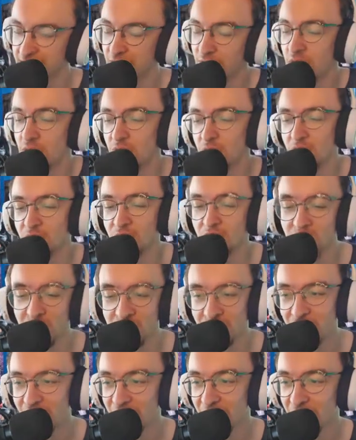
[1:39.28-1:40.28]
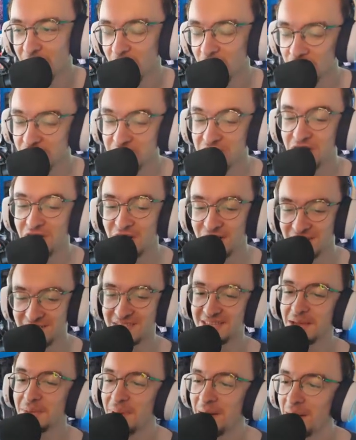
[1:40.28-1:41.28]
Oh, we just
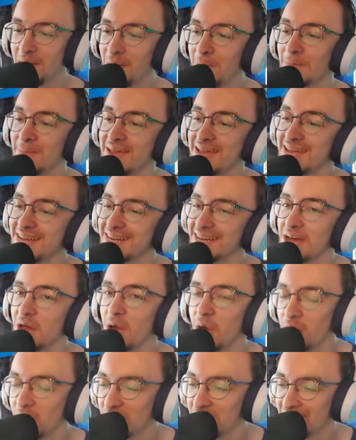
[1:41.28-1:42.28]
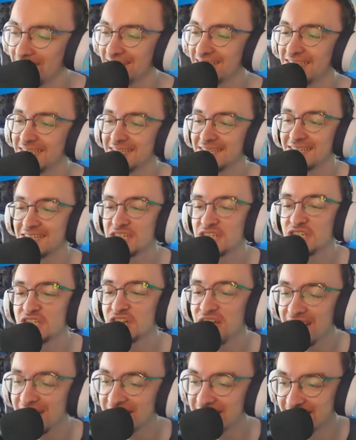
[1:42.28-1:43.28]
about made it. Holy
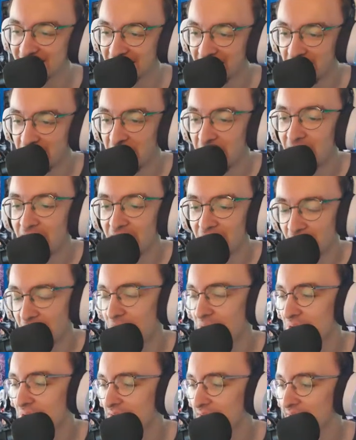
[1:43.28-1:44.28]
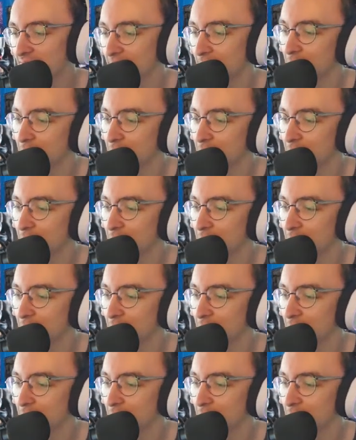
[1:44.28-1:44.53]
shit. Okay.